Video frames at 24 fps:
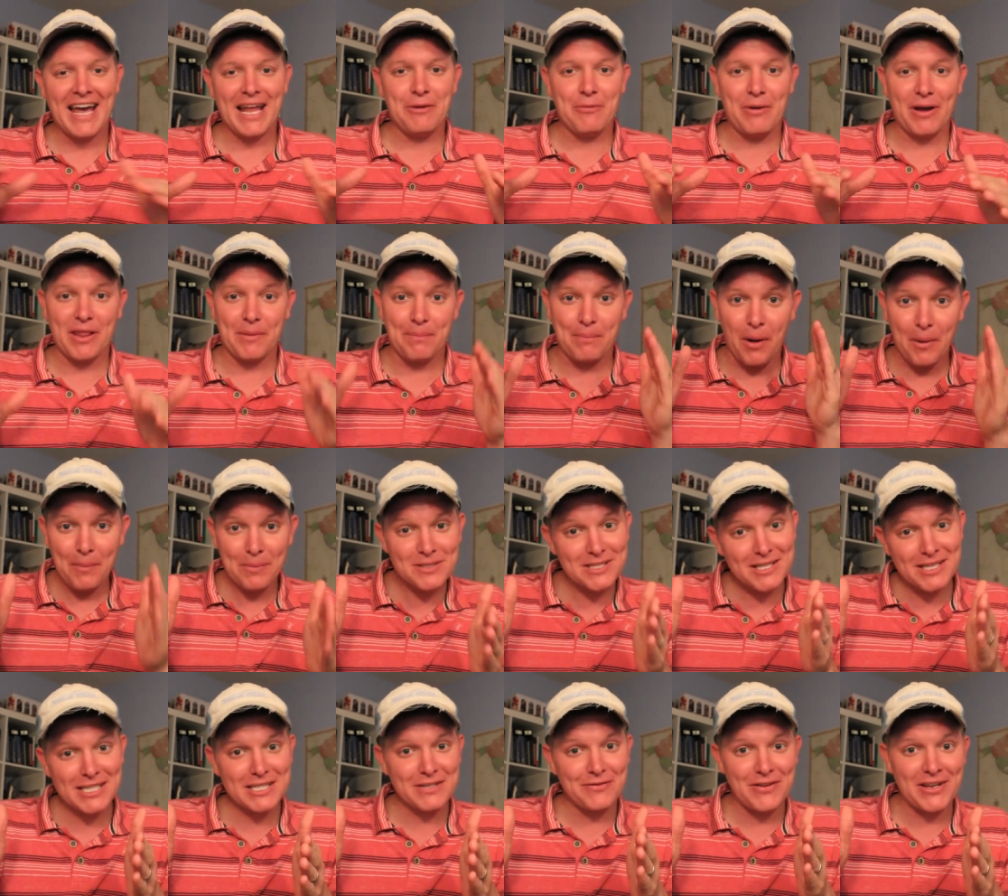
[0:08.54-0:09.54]
Anyway, the
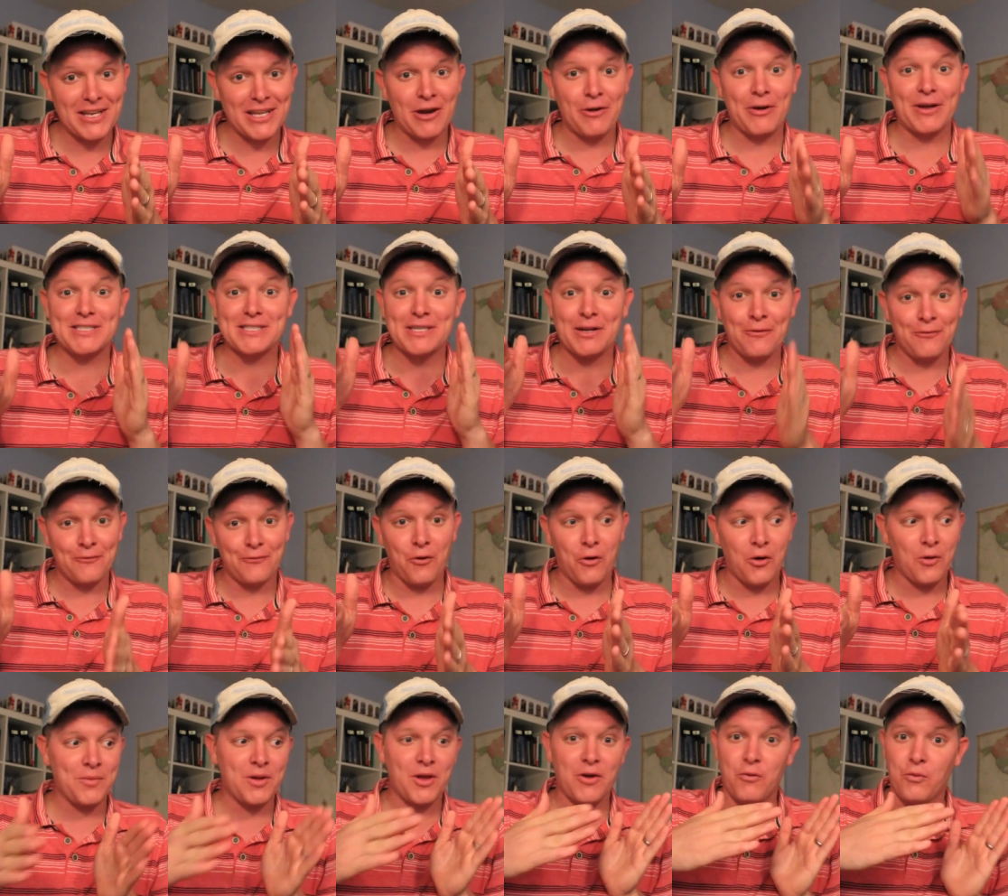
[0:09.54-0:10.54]
purpose of this video is to
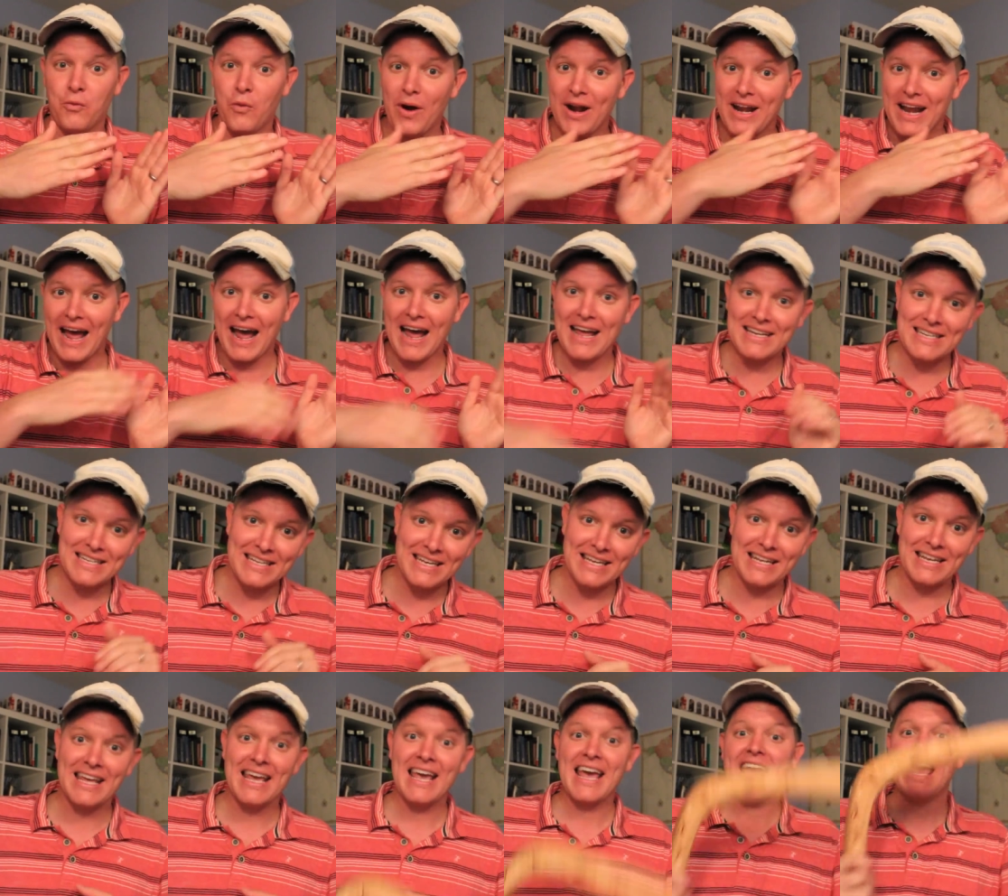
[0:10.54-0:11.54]
inform you what I
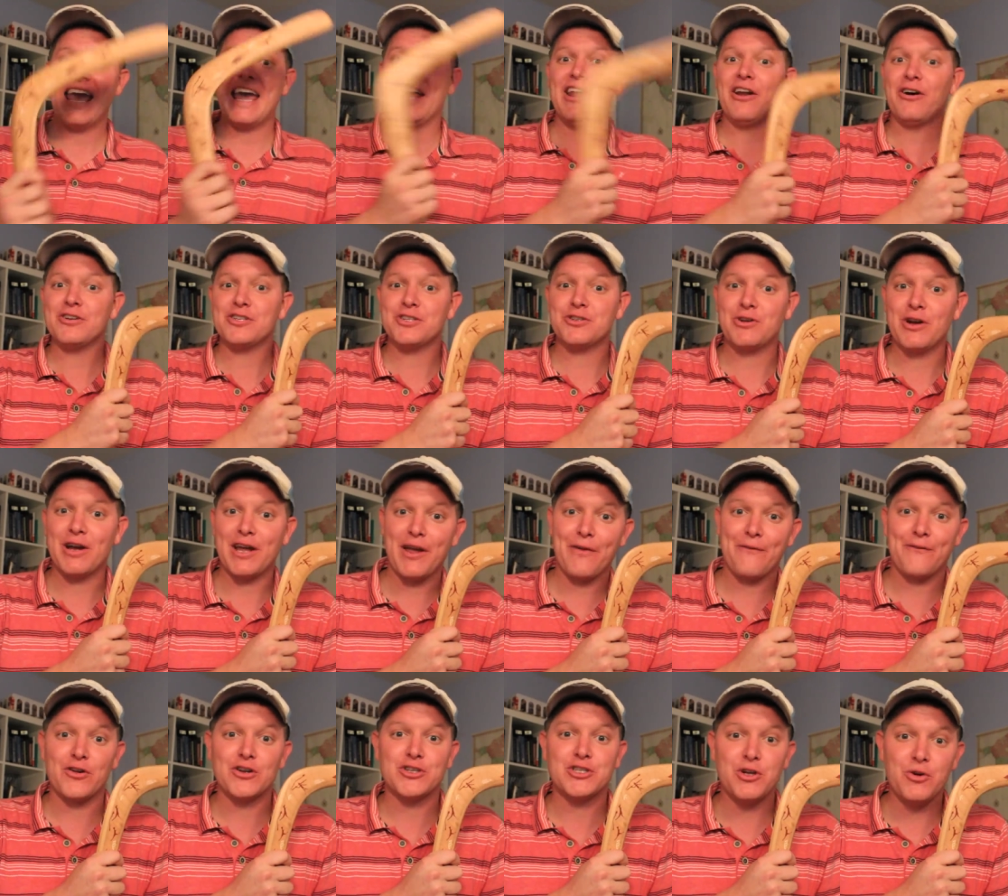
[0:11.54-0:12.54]
did in
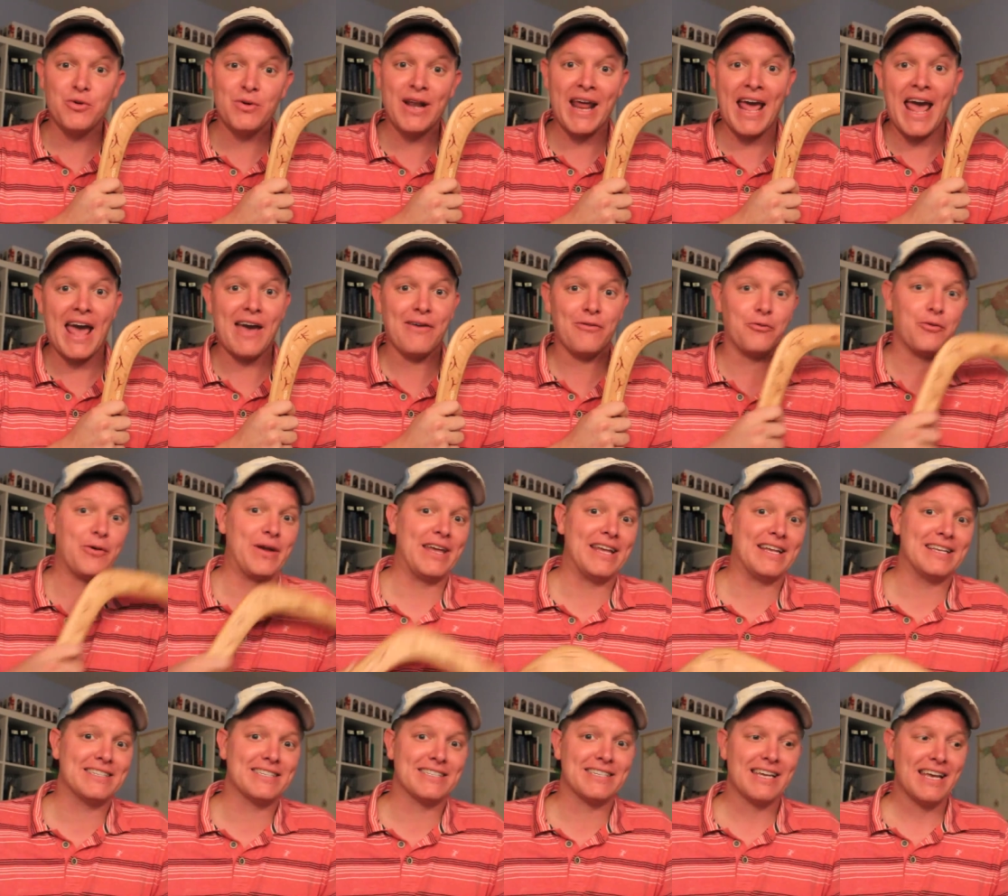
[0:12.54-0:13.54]
Australia for two and a half
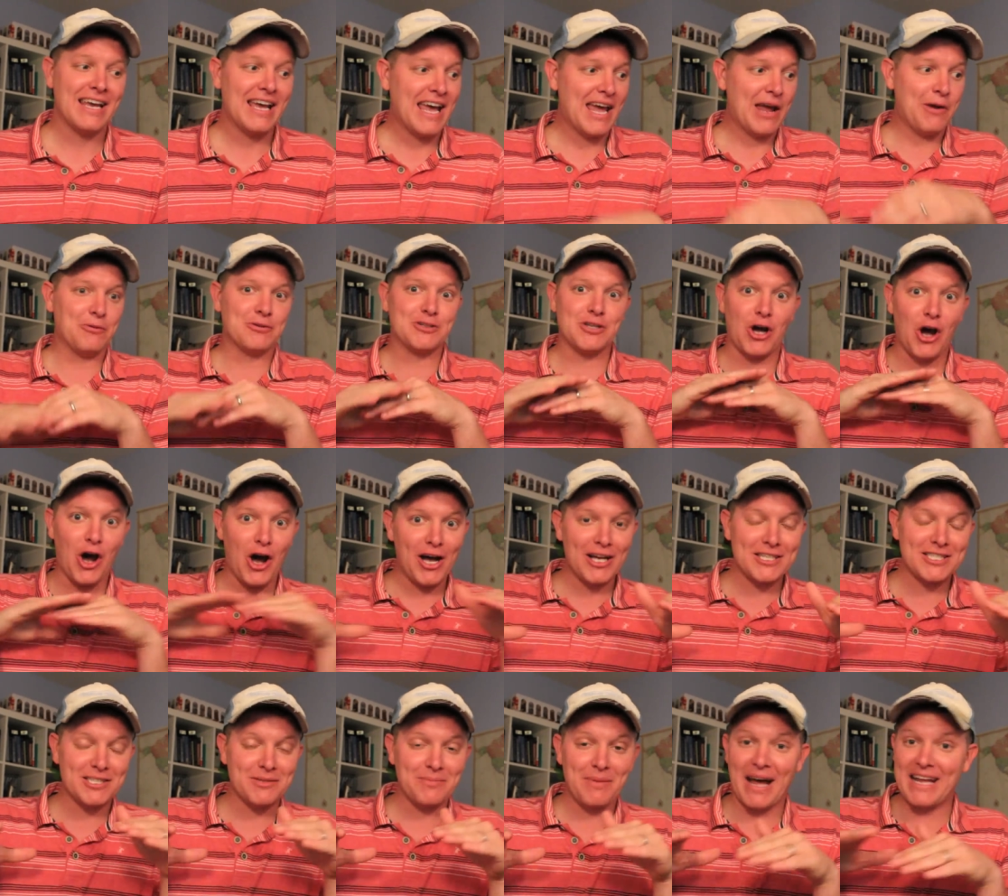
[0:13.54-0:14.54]
weeks. It was
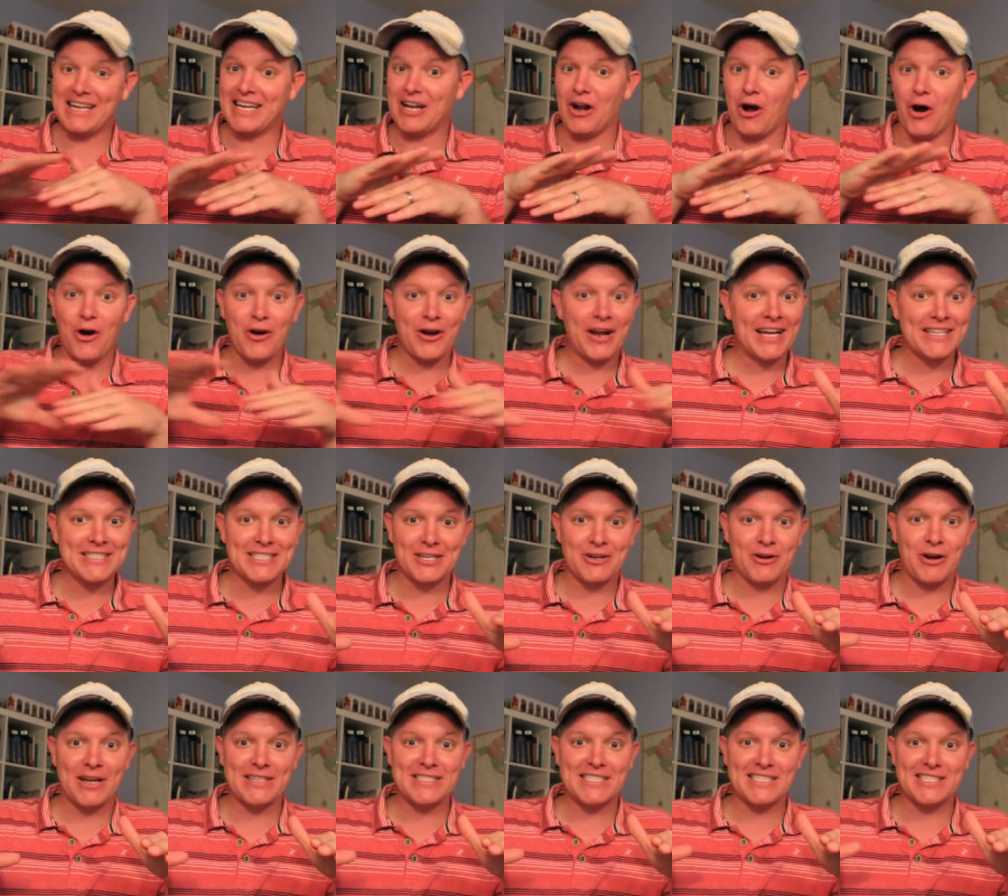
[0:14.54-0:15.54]
awesome. I did all kinds
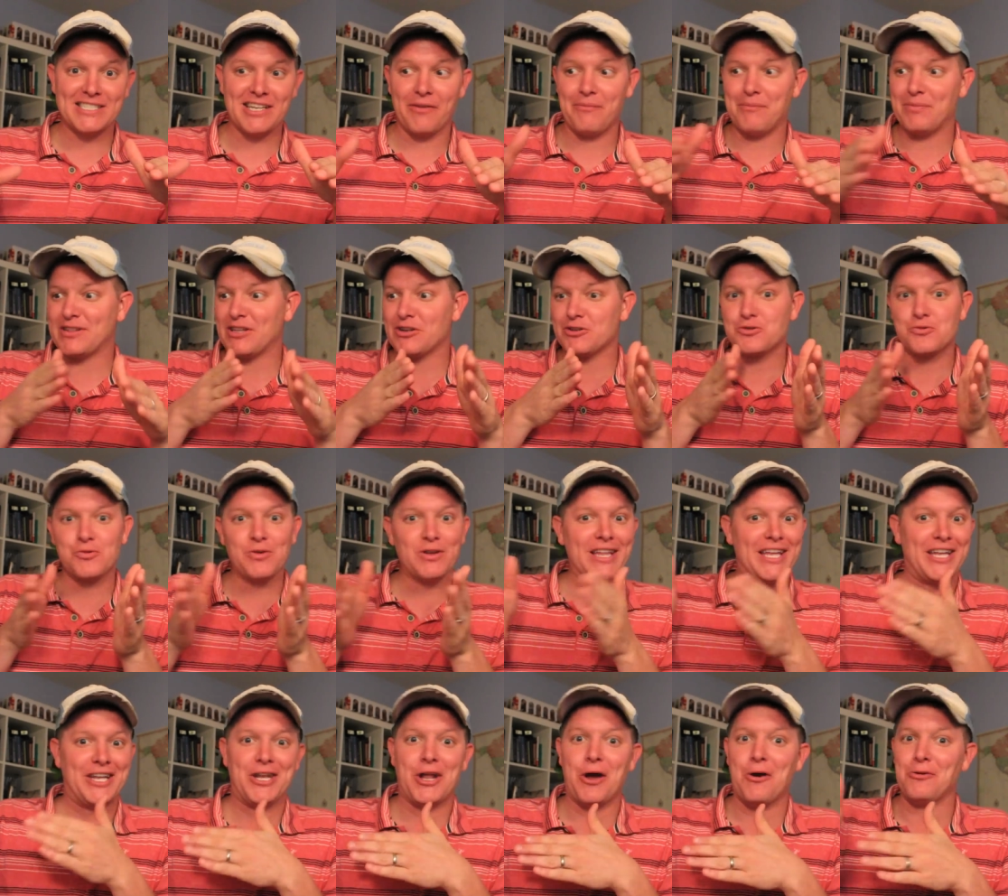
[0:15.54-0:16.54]
of crazy stuff, but there's
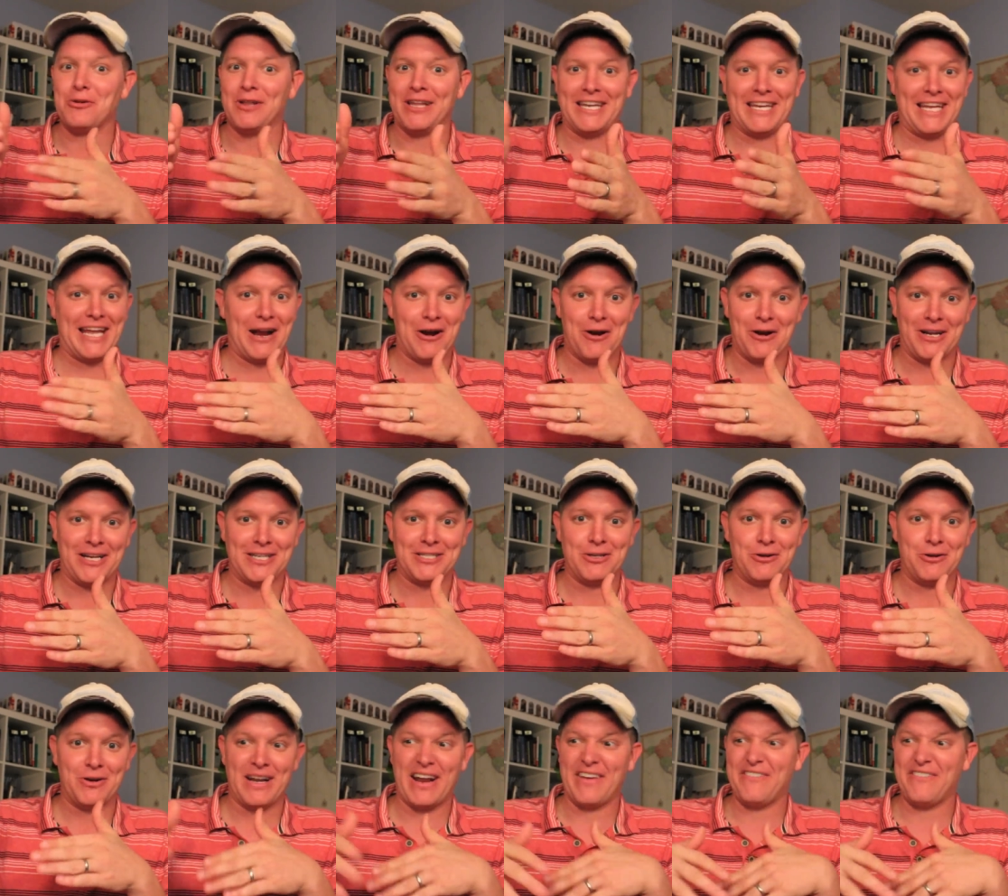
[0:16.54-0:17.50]
really no linearity to it.